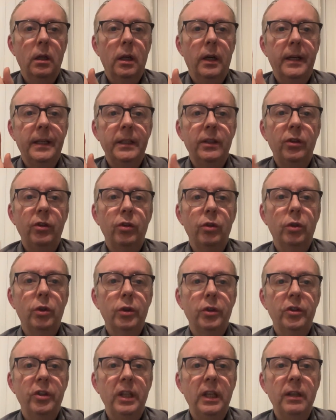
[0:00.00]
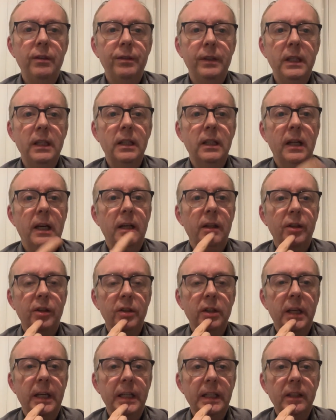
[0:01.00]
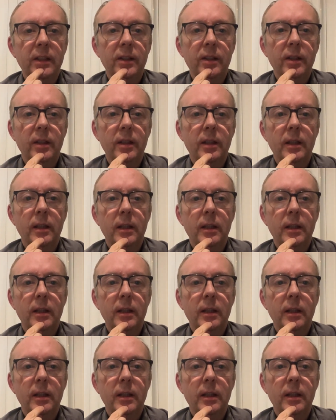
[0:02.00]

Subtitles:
I saw TV last night.